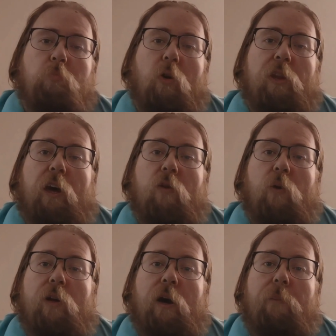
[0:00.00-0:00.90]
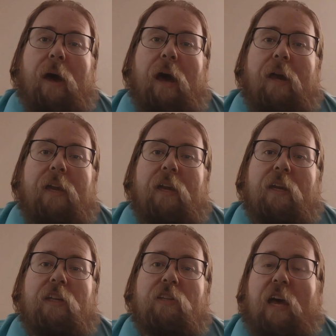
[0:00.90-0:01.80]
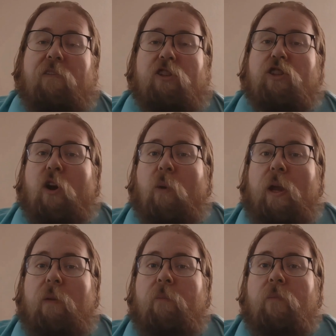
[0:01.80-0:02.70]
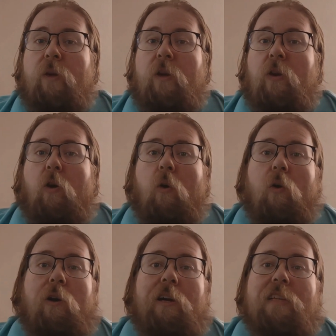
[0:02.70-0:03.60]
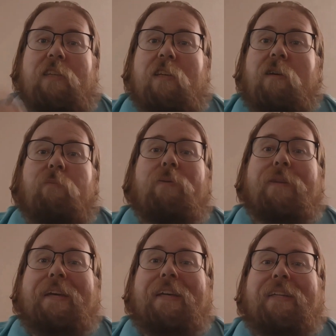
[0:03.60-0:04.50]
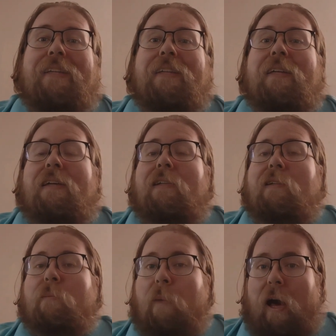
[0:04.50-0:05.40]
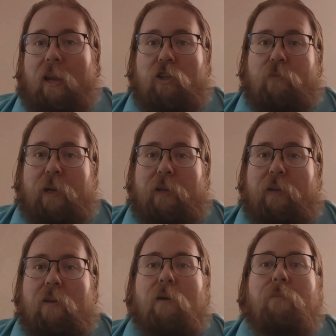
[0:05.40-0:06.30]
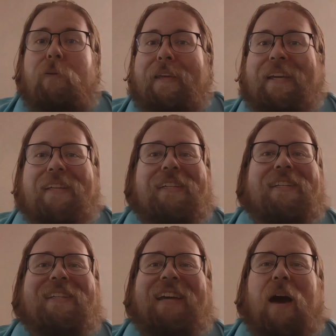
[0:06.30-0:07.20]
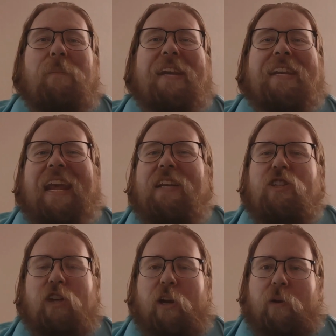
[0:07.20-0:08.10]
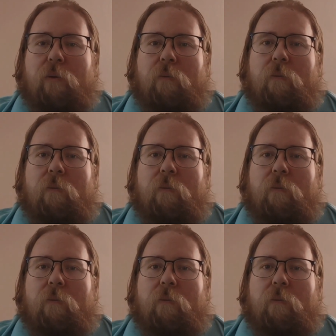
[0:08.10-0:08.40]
will the other one come back and at least have a showing? Or is it complete demolishment? Complete domination?